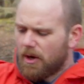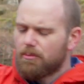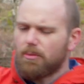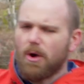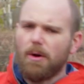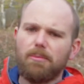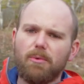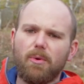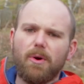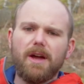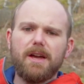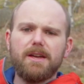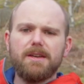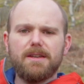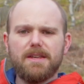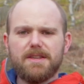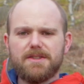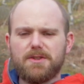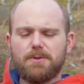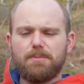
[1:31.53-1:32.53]
Proper way
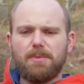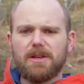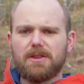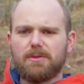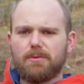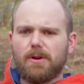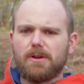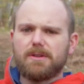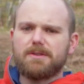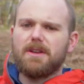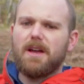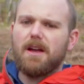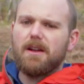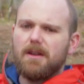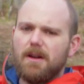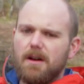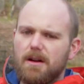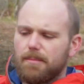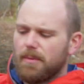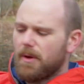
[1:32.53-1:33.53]
is you pick the
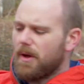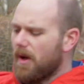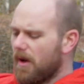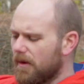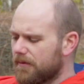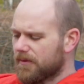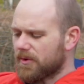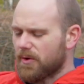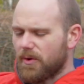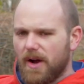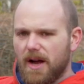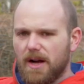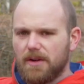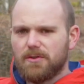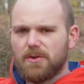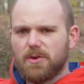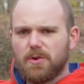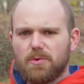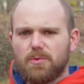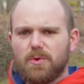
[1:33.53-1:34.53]
rucksack up off the ground,